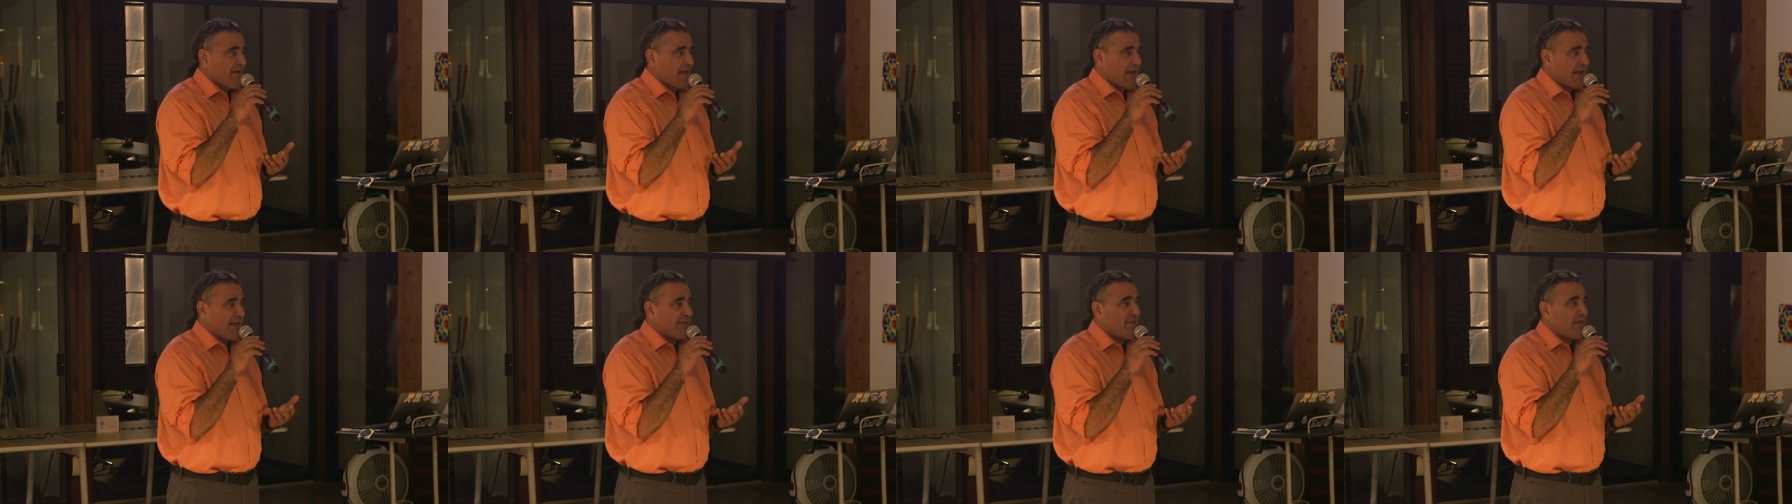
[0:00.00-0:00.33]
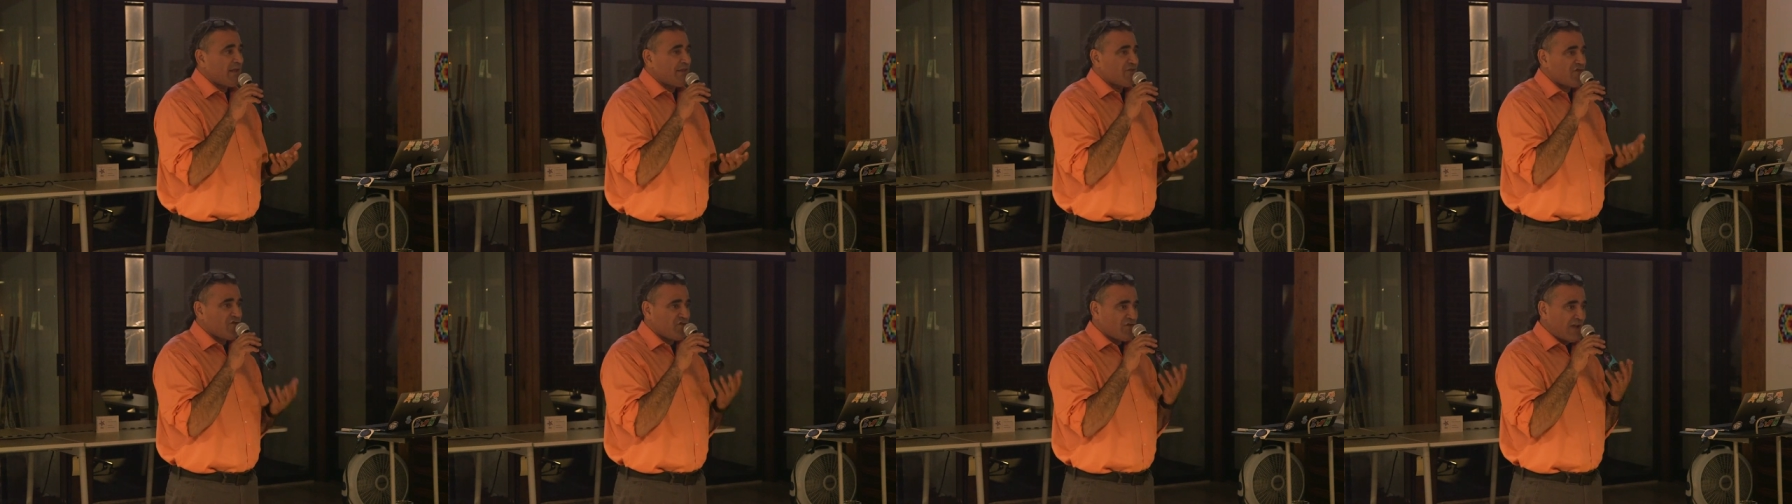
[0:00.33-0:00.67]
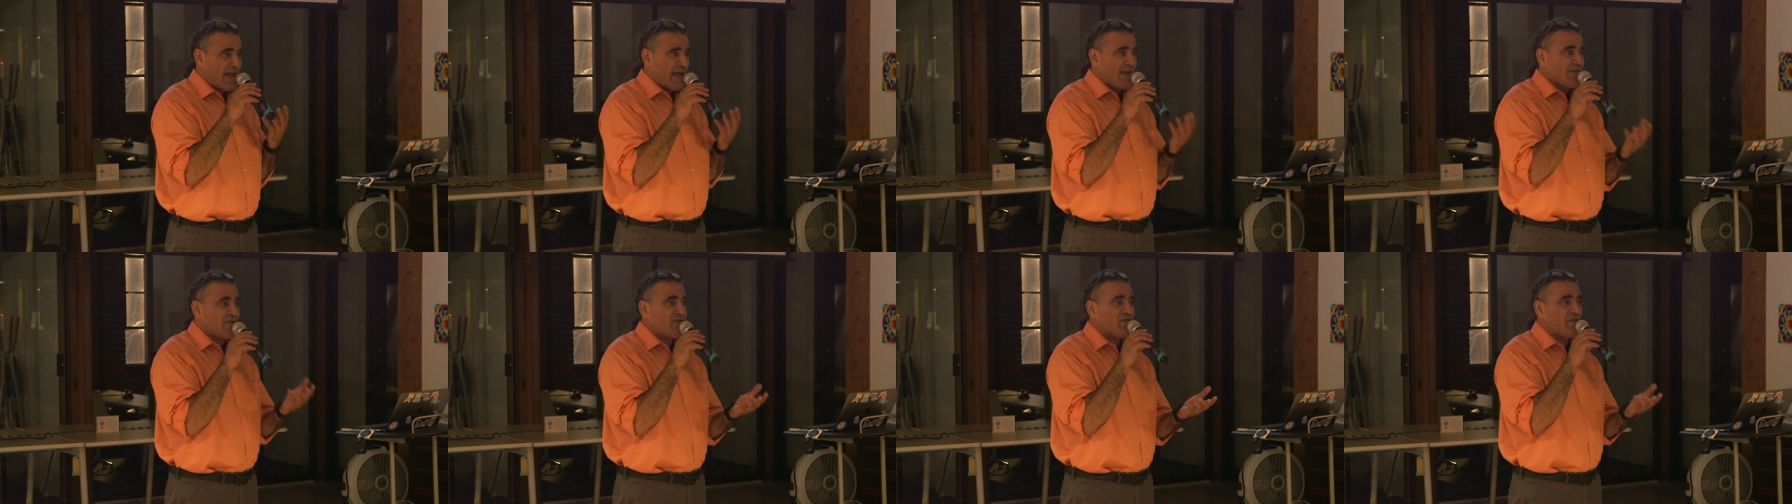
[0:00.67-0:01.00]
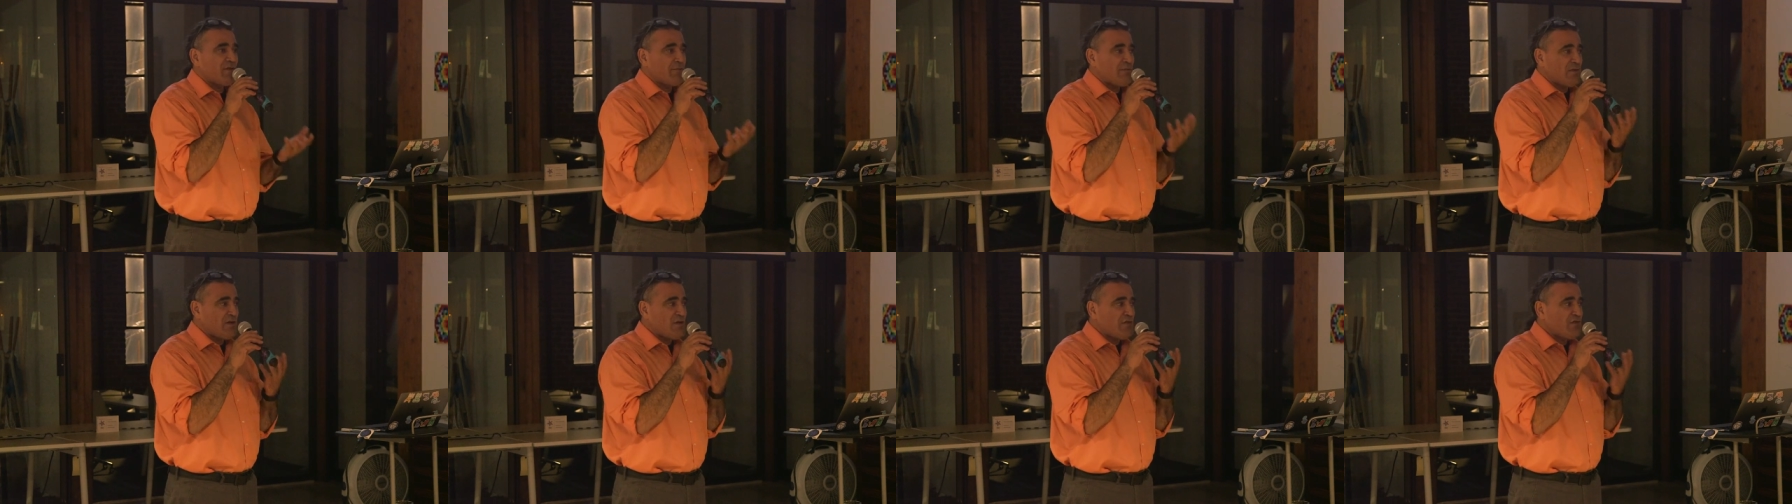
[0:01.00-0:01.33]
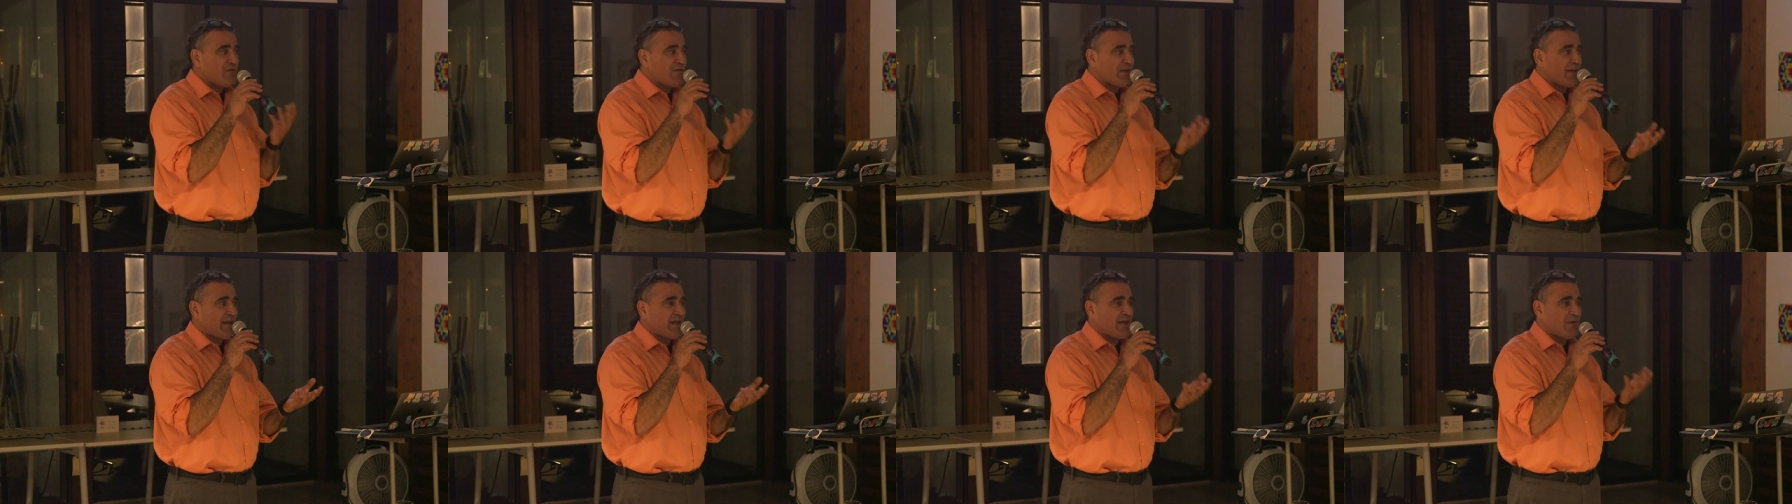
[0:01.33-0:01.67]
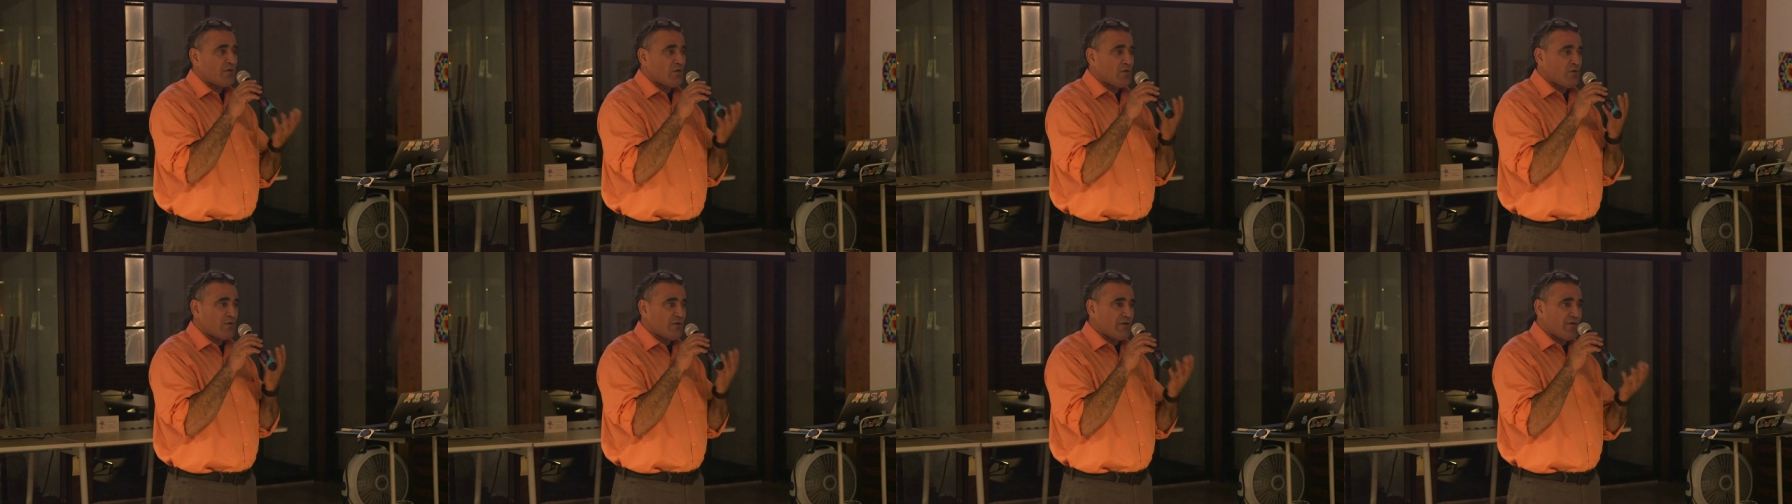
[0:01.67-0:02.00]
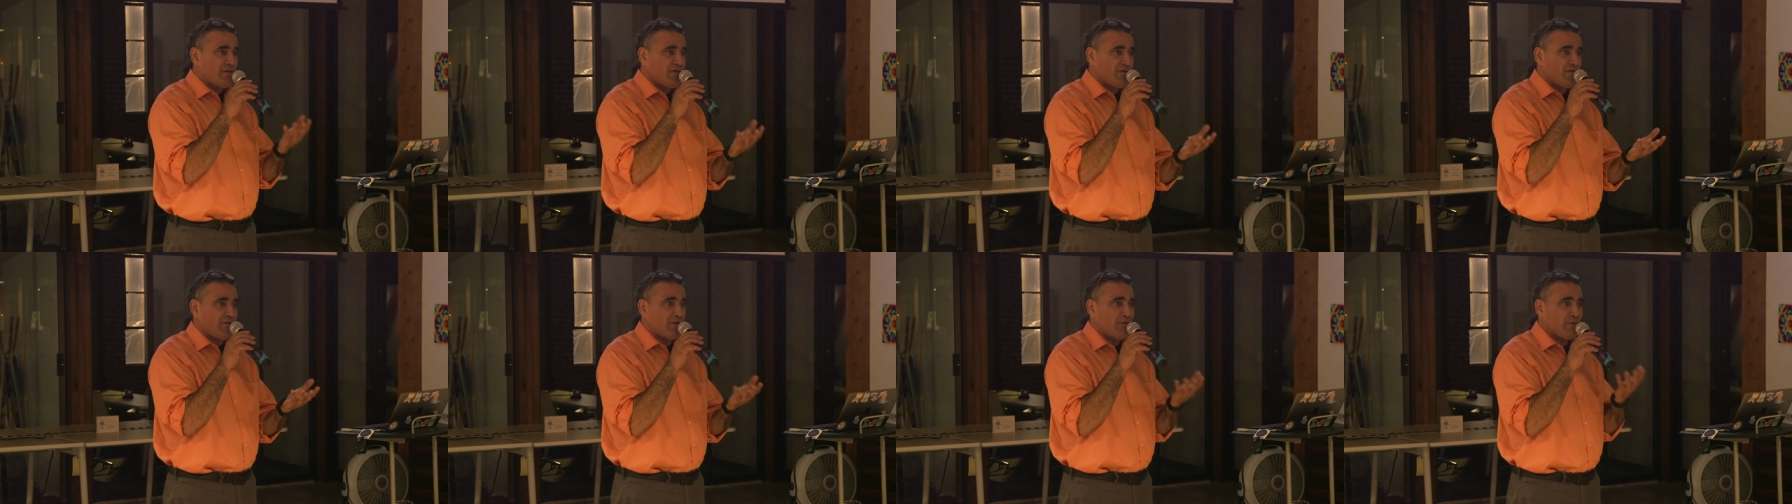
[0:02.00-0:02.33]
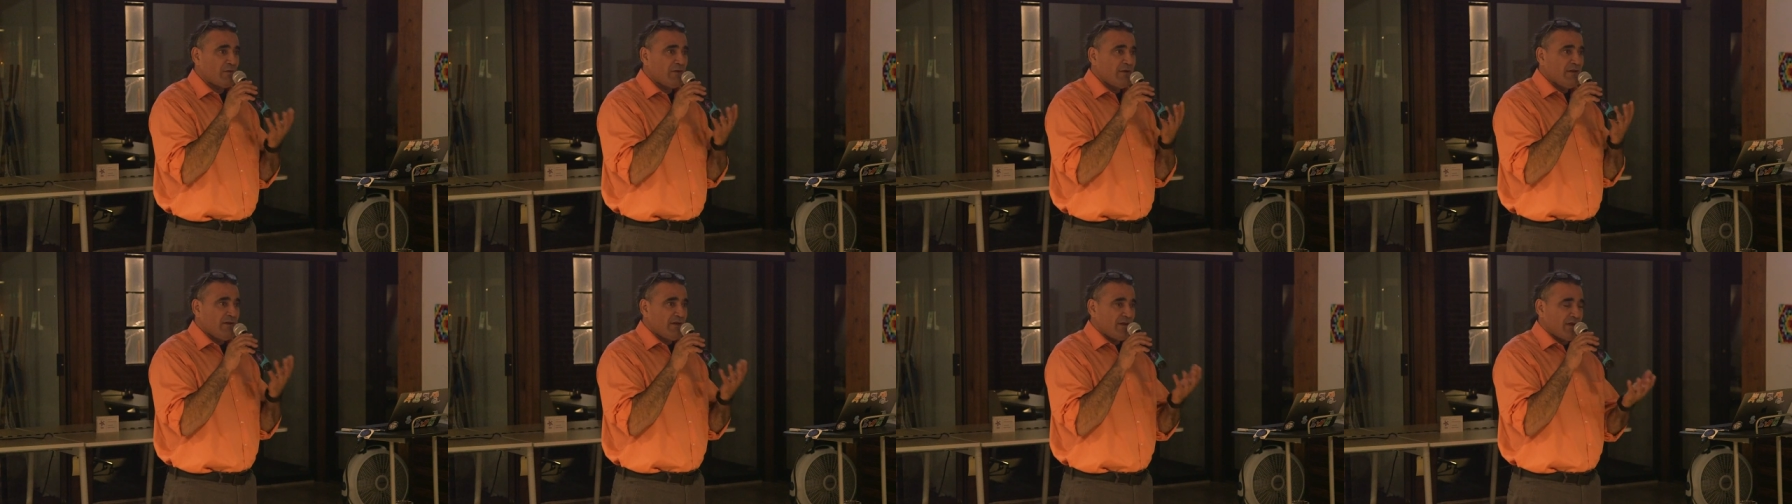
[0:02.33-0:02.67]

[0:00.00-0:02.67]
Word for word: and then change the music in order to